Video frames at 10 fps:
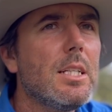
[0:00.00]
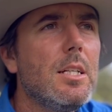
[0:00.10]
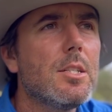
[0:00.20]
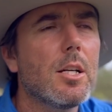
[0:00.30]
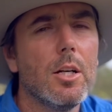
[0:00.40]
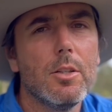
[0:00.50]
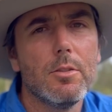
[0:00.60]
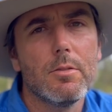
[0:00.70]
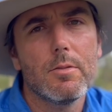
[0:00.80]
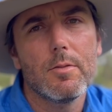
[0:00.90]

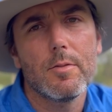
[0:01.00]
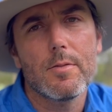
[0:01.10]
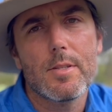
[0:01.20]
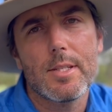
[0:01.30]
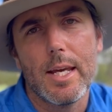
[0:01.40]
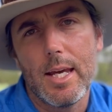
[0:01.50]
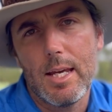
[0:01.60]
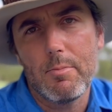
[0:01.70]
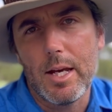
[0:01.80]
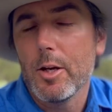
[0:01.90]
So
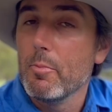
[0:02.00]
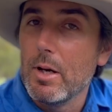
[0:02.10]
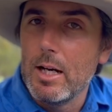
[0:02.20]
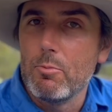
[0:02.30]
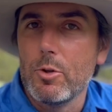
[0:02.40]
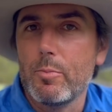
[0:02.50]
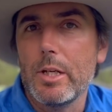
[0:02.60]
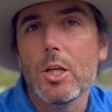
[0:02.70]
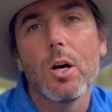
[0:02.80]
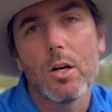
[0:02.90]
Sam and her mum would
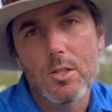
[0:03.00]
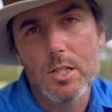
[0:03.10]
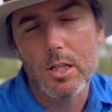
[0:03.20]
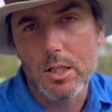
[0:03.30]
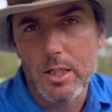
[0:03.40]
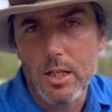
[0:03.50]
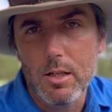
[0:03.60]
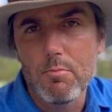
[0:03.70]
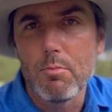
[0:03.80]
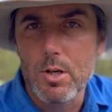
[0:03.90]
be
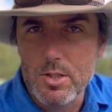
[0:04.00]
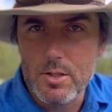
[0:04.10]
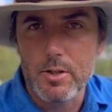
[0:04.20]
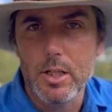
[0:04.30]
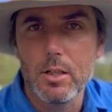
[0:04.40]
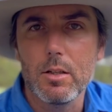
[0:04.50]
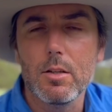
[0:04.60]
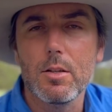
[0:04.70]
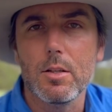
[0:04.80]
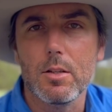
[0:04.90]
constantly monitoring
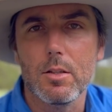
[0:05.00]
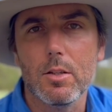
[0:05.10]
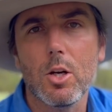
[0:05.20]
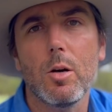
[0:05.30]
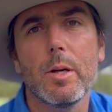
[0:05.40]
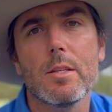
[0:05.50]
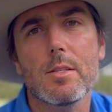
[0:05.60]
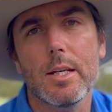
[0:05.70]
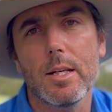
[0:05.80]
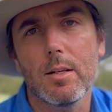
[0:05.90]
the
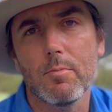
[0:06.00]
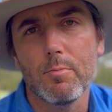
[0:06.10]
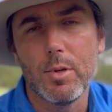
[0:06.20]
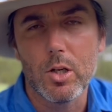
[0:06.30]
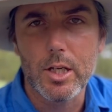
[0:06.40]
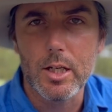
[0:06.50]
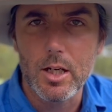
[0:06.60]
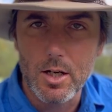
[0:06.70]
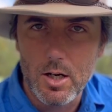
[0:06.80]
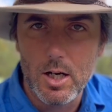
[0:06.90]
comments and blocking
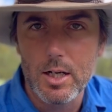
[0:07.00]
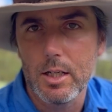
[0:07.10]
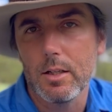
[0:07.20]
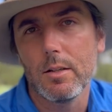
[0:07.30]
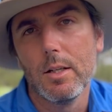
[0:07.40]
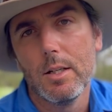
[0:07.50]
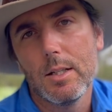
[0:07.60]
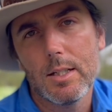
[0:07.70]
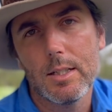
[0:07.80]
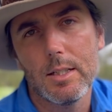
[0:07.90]
and hiding
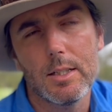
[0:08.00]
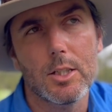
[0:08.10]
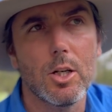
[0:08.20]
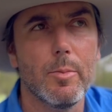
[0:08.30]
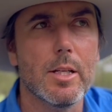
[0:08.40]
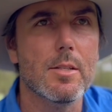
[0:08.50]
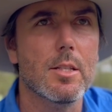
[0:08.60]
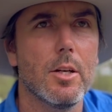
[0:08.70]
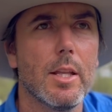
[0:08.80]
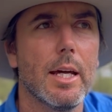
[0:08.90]
comments
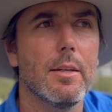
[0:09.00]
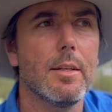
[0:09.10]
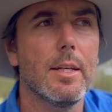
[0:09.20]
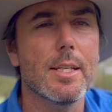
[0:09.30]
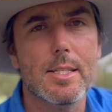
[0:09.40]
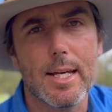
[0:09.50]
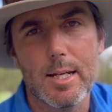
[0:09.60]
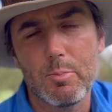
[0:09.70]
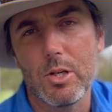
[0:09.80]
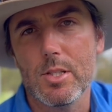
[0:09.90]
so that it
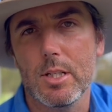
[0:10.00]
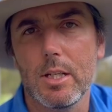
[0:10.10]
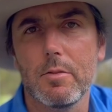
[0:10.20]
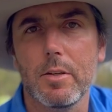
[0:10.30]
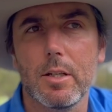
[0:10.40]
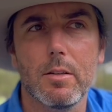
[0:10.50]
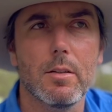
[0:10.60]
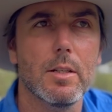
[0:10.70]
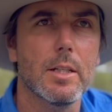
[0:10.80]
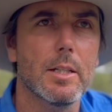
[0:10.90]
stayed positive.
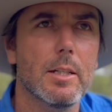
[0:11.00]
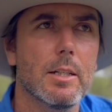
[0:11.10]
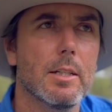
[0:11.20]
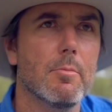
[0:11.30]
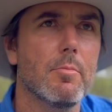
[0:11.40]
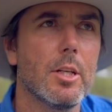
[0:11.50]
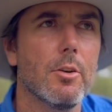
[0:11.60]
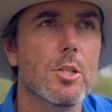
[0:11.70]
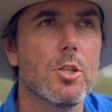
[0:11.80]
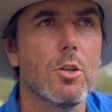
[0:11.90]
And
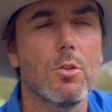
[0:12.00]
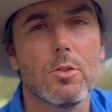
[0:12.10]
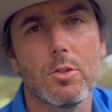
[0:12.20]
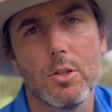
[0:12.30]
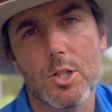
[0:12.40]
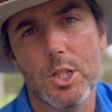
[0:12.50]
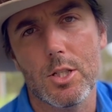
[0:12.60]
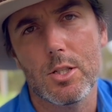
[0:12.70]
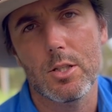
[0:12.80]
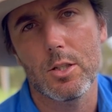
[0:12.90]
it's not
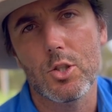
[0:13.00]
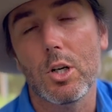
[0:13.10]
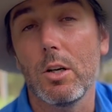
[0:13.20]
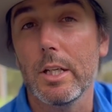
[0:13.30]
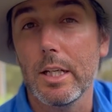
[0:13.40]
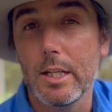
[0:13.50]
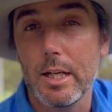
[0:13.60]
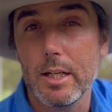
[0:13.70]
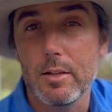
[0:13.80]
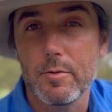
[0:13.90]
just the trolling and
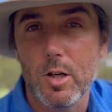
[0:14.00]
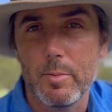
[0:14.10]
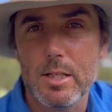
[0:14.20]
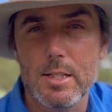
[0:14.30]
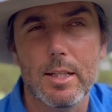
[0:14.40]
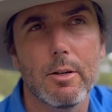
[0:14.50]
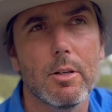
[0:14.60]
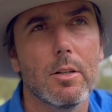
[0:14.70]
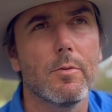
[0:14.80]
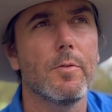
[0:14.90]
negative comments that they
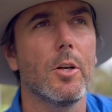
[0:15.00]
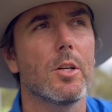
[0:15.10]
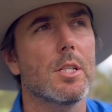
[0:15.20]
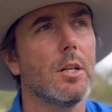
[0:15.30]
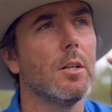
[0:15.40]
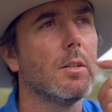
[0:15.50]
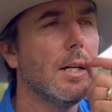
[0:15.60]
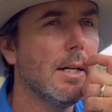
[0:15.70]
were focusing on.